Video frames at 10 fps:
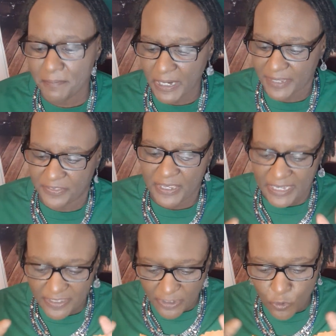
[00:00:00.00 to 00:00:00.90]
Month,
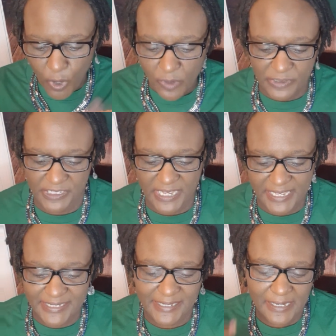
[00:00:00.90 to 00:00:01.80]
and the quote
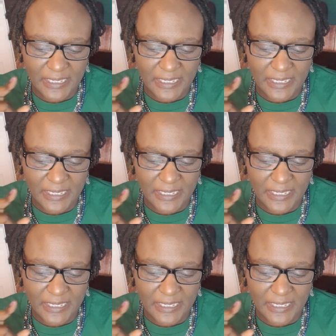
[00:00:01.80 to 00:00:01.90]
says,